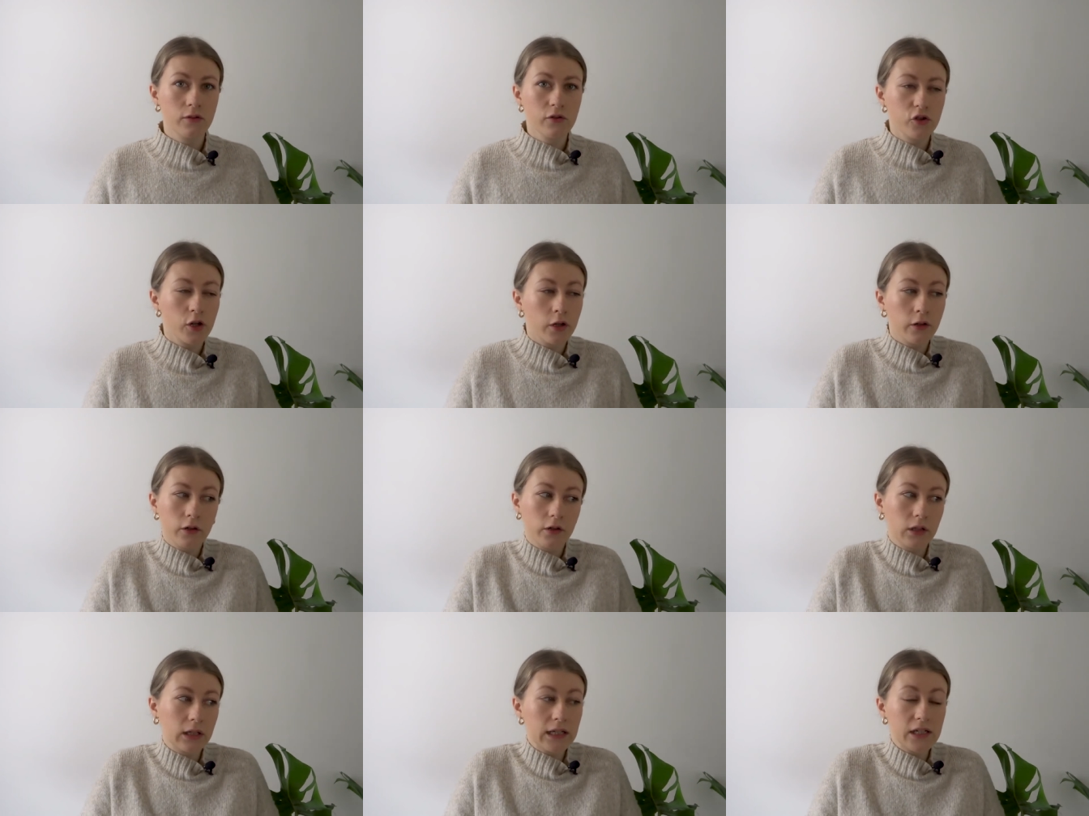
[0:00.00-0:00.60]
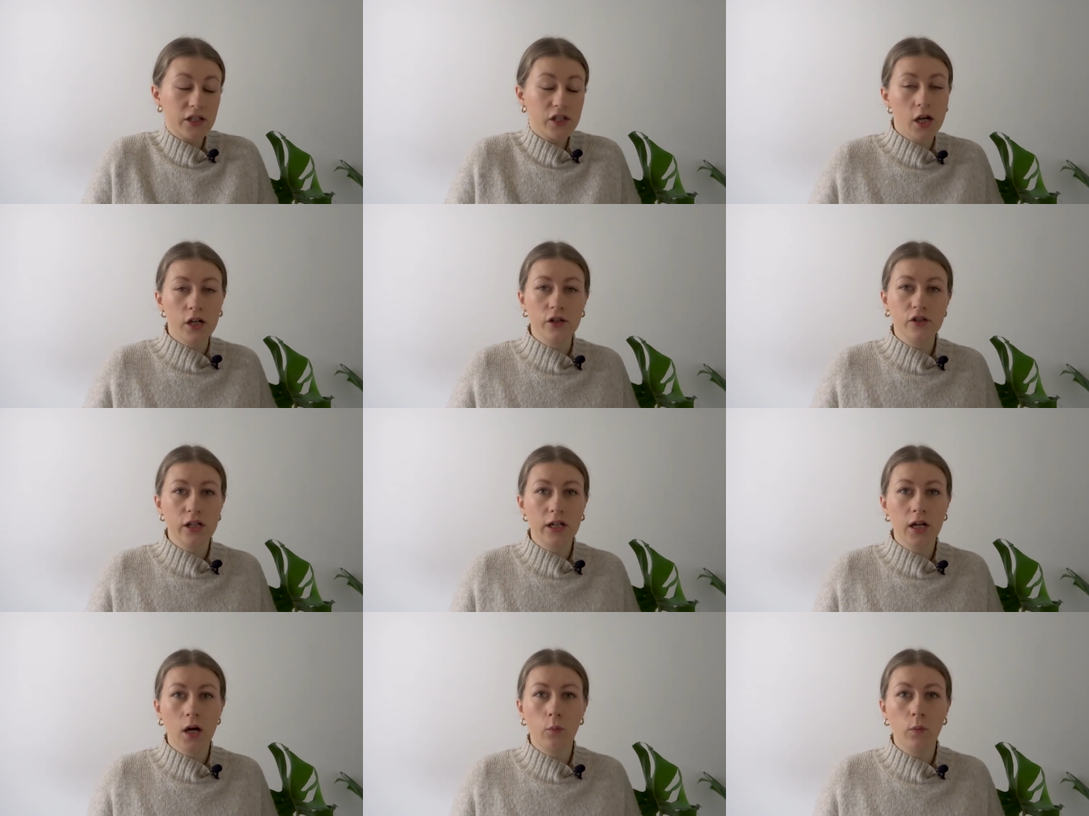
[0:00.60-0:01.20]
drunkenly
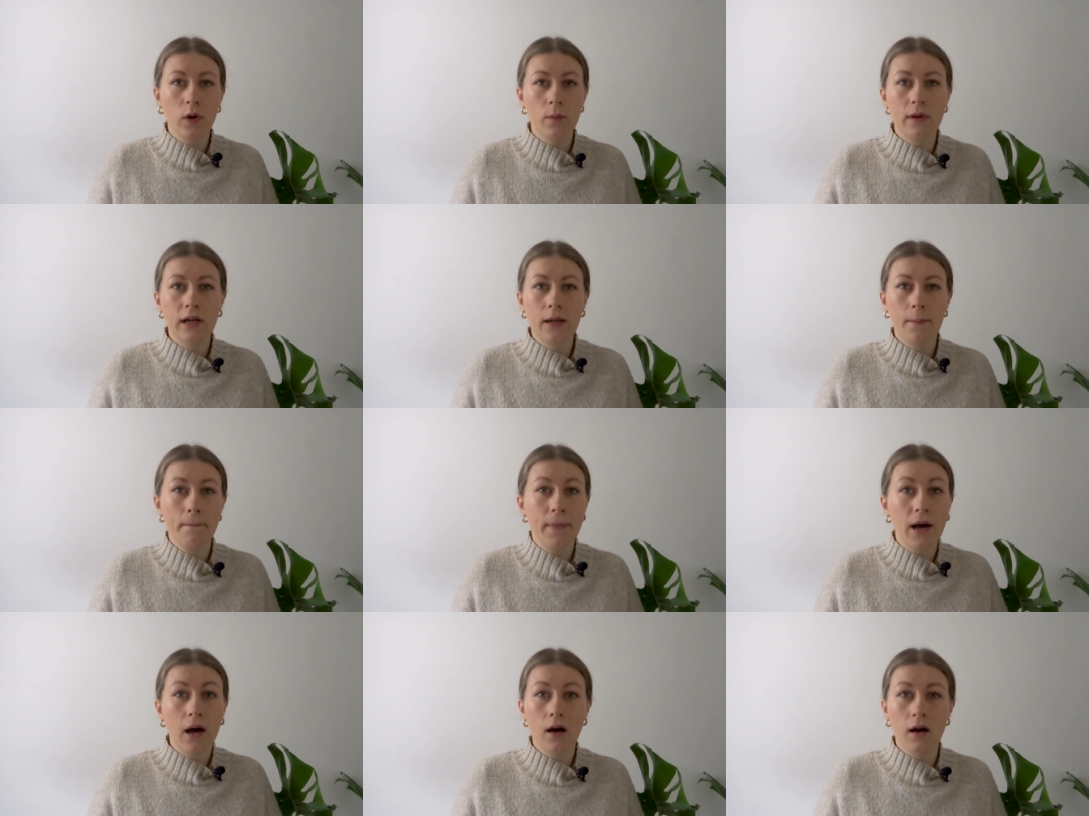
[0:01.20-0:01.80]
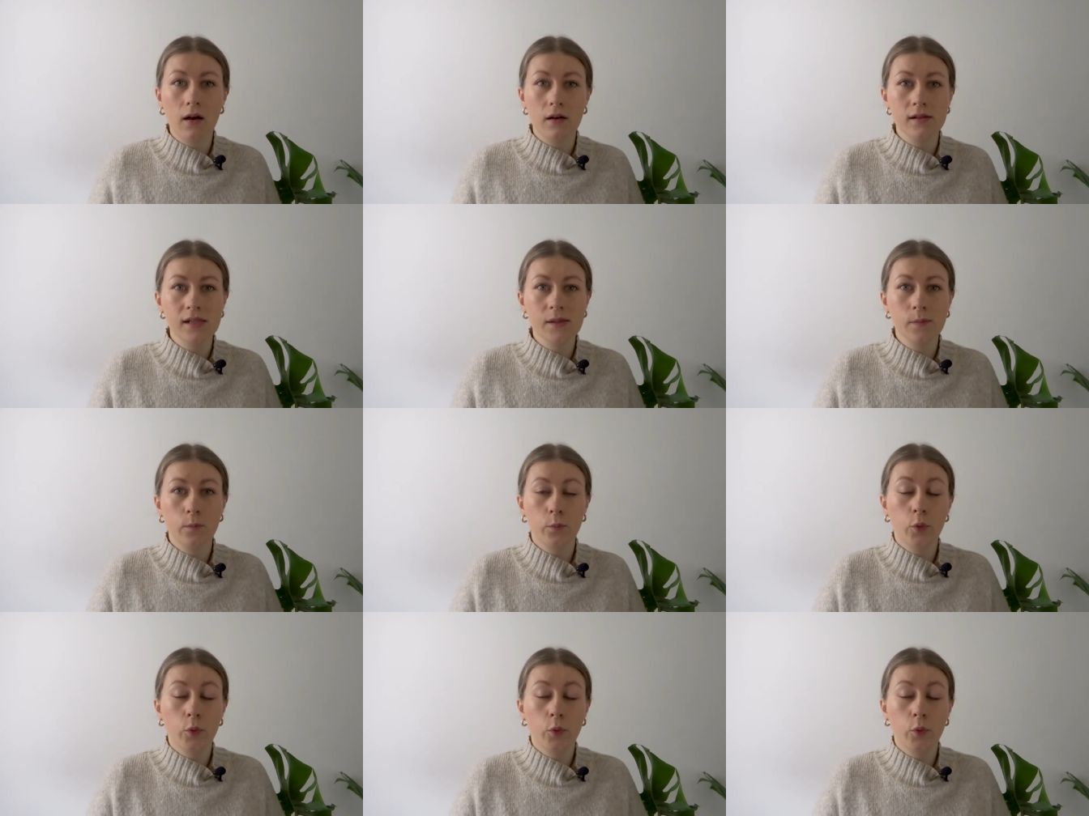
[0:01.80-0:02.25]
touching up women in bars,